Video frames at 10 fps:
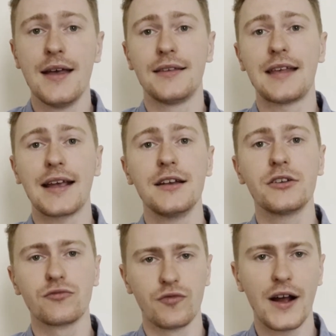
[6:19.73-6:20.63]

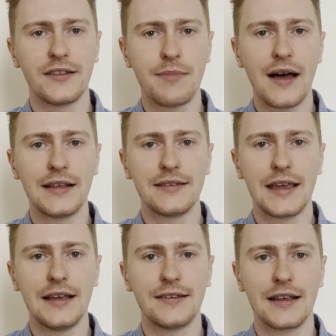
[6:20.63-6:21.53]
Second, write about these
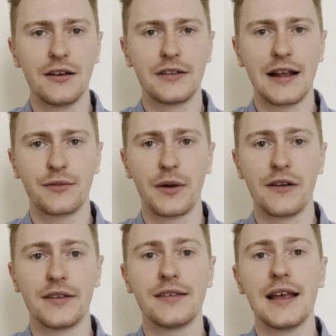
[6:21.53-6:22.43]
key skills and
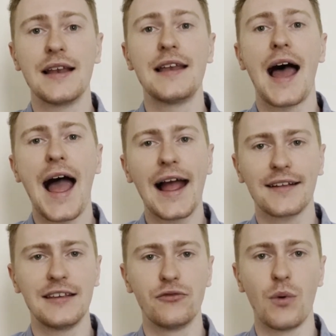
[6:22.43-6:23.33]
experiences in an
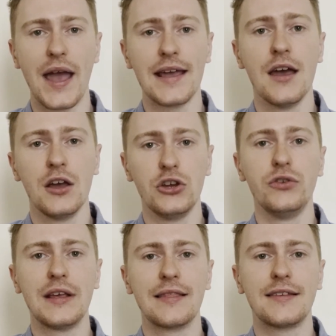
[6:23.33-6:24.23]
active way
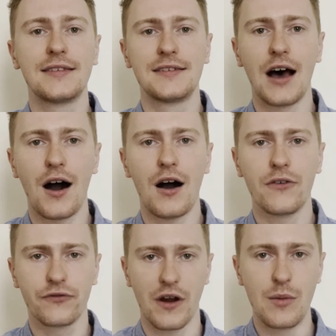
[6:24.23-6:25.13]
using the STAR
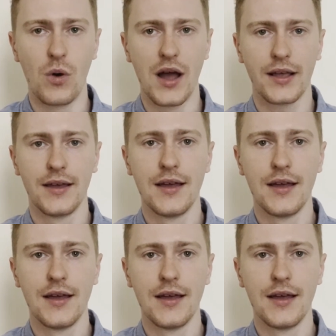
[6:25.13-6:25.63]
framework.